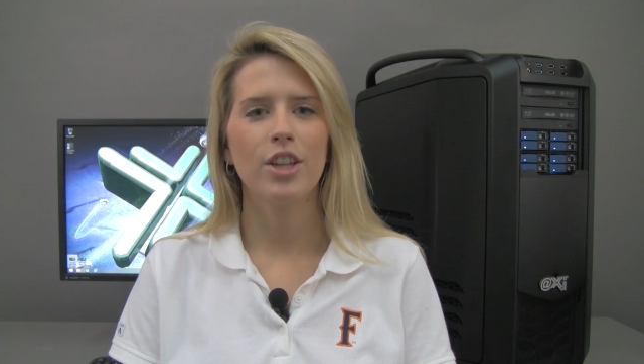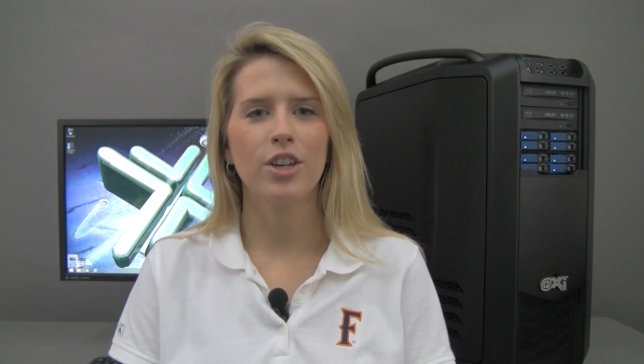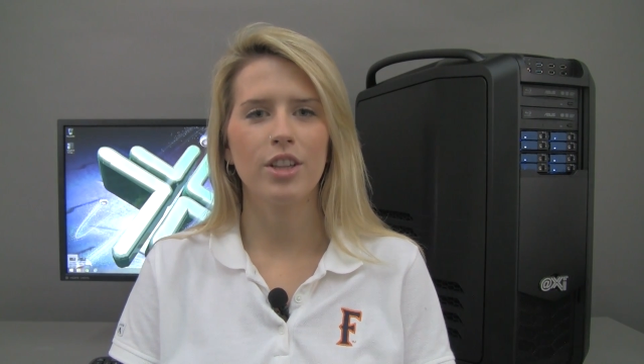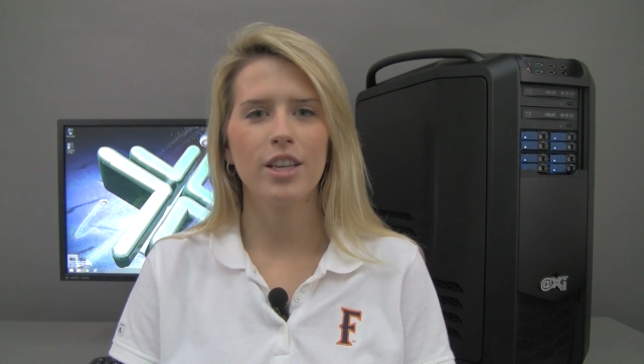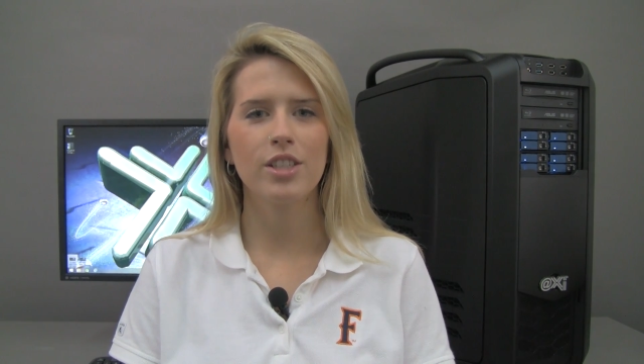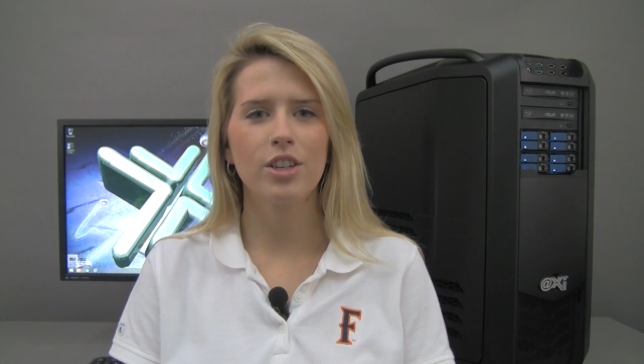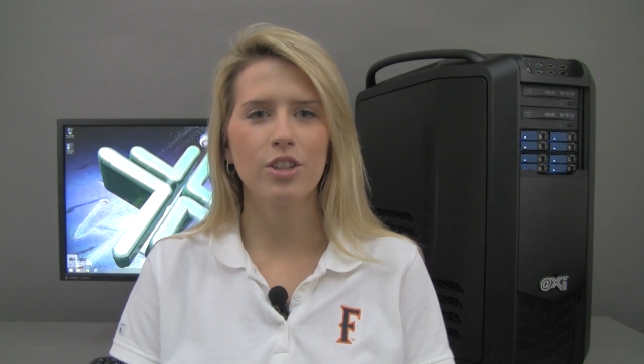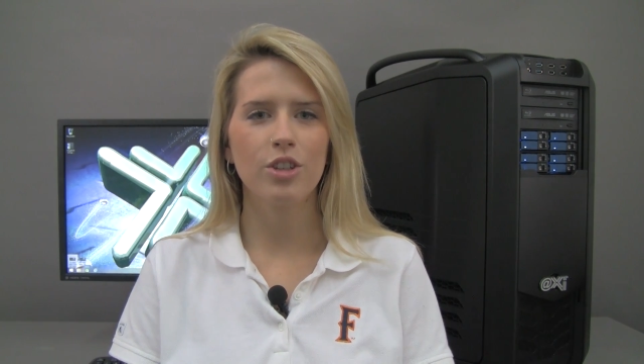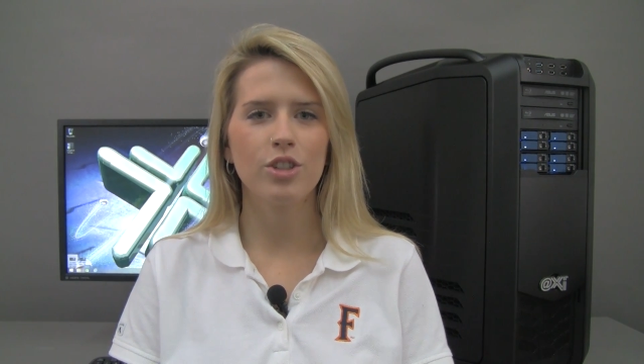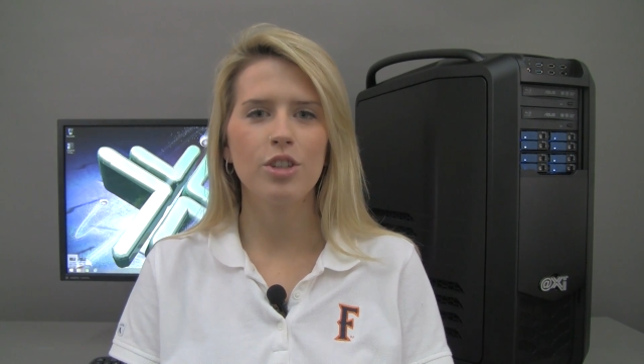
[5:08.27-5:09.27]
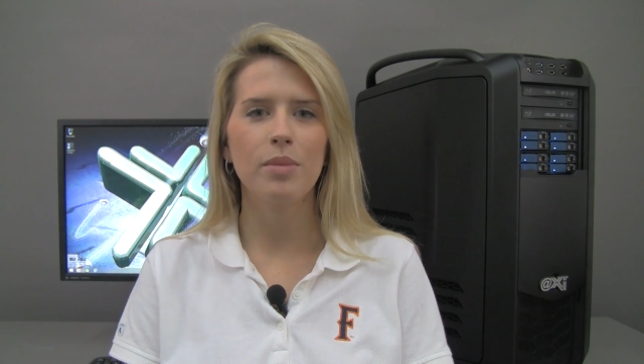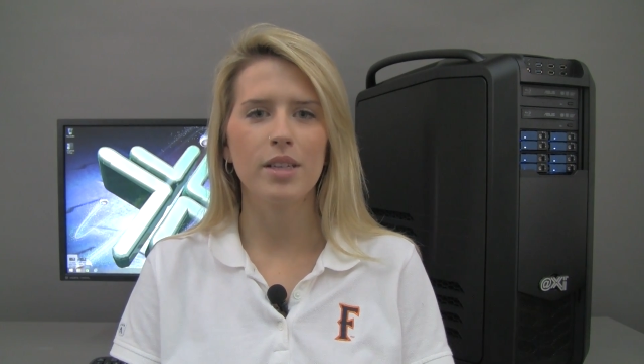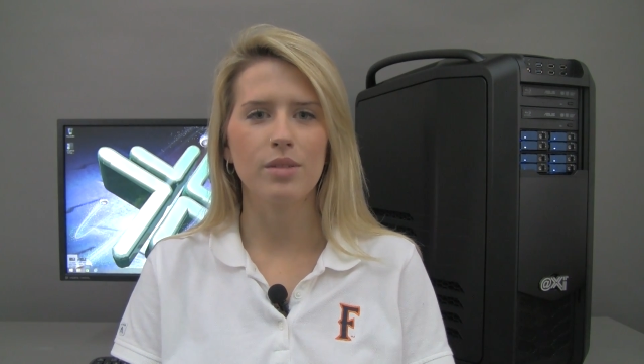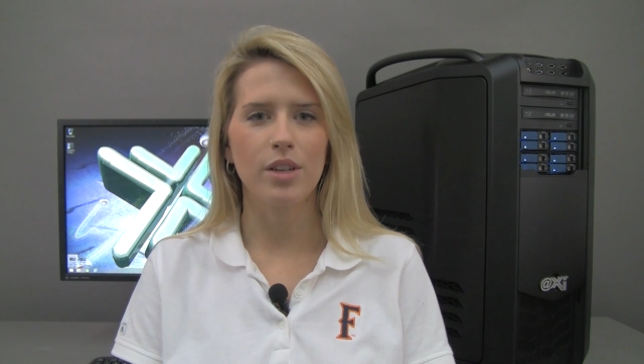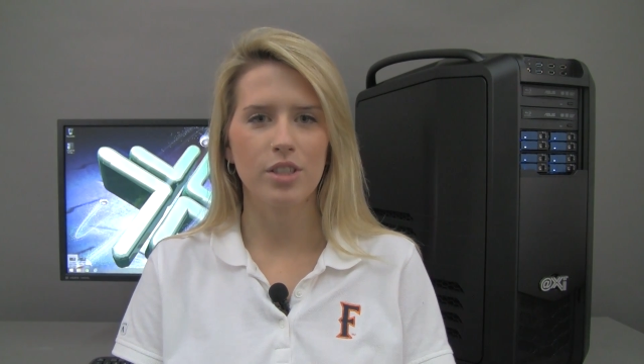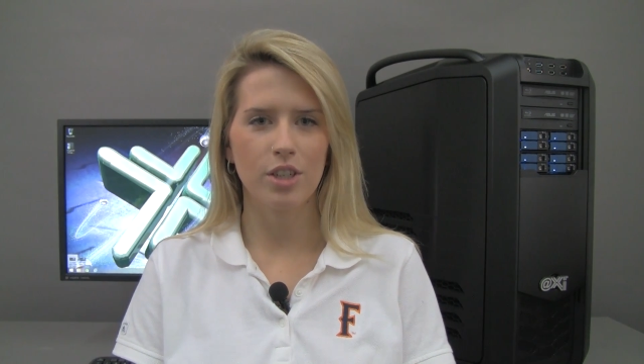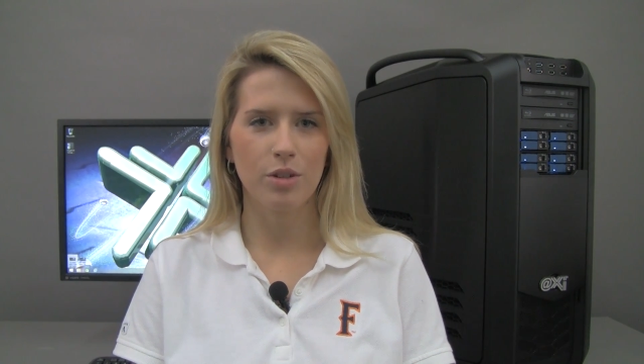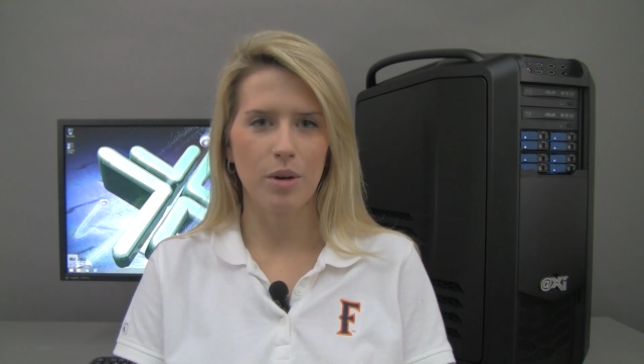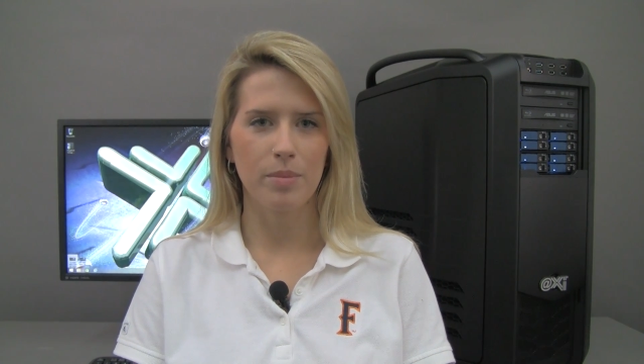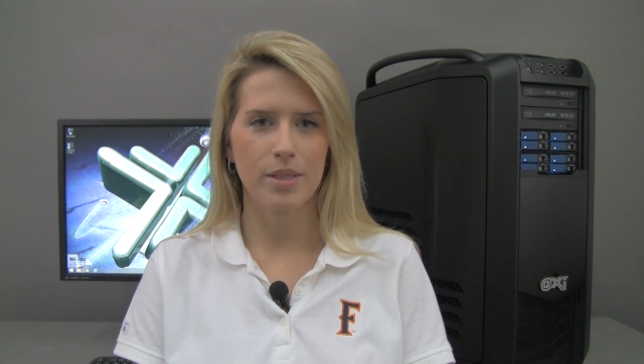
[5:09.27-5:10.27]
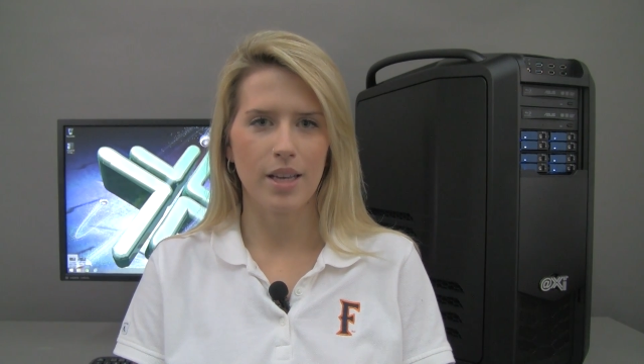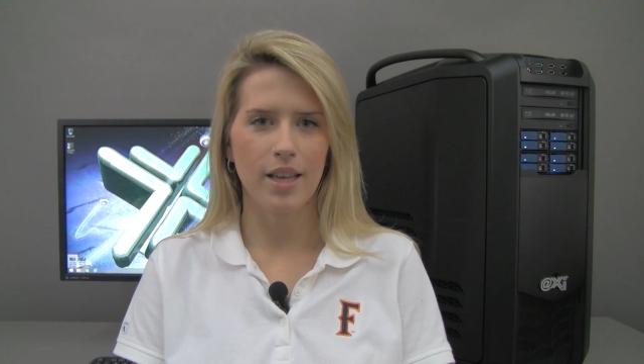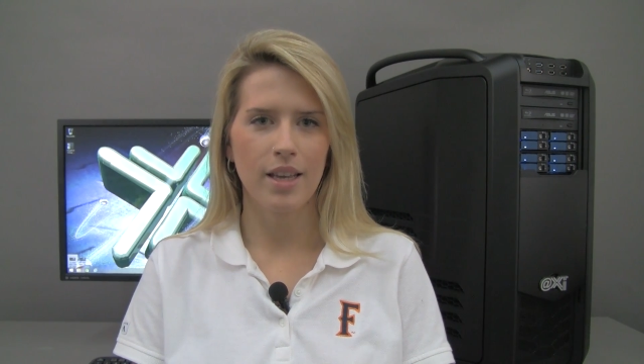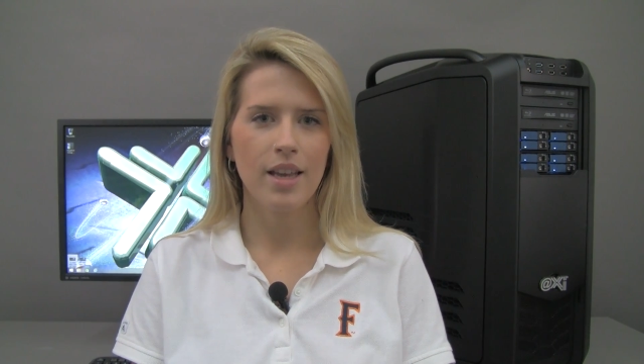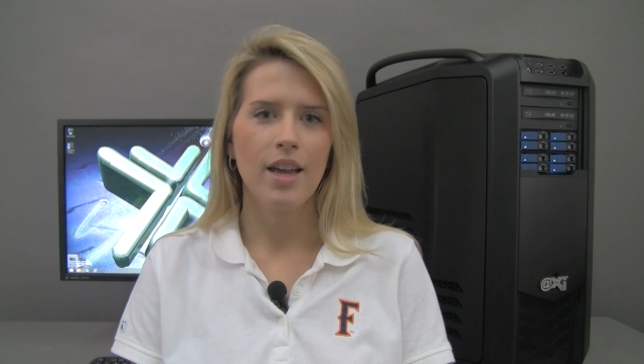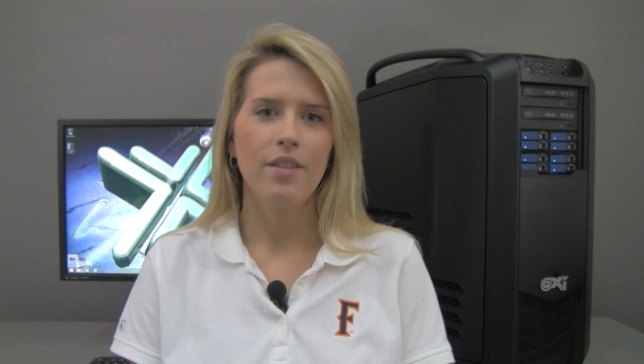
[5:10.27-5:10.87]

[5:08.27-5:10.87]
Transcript: there are links on YouTube as well as on our website.